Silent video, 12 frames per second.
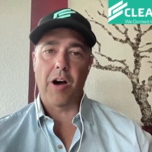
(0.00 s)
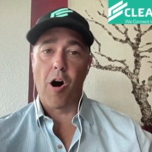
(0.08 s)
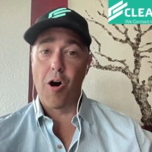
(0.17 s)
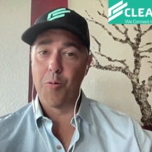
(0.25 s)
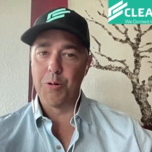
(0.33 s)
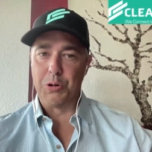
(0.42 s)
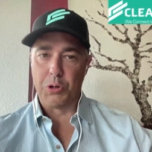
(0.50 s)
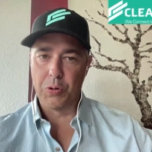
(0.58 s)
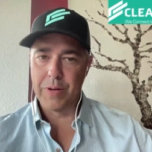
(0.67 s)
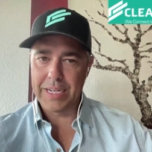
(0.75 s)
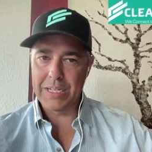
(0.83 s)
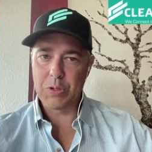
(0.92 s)
all we're
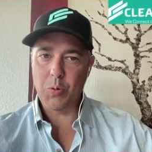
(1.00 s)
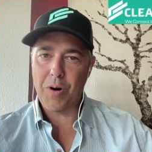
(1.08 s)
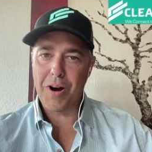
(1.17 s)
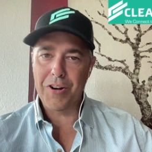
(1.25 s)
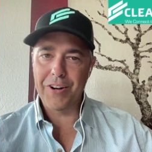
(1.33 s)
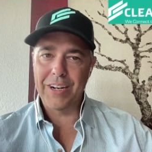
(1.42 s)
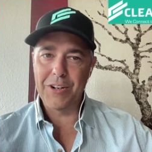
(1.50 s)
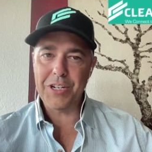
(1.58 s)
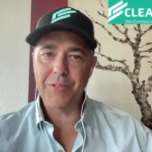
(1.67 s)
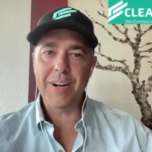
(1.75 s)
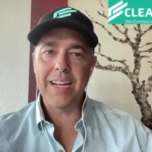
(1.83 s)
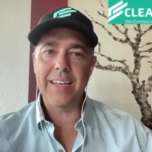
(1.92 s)
doing is water and
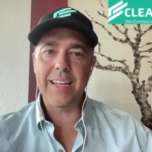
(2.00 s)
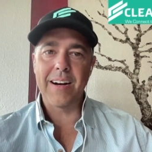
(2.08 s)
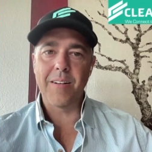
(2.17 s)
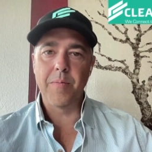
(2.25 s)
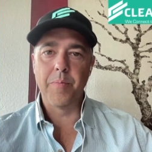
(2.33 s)
energy right now,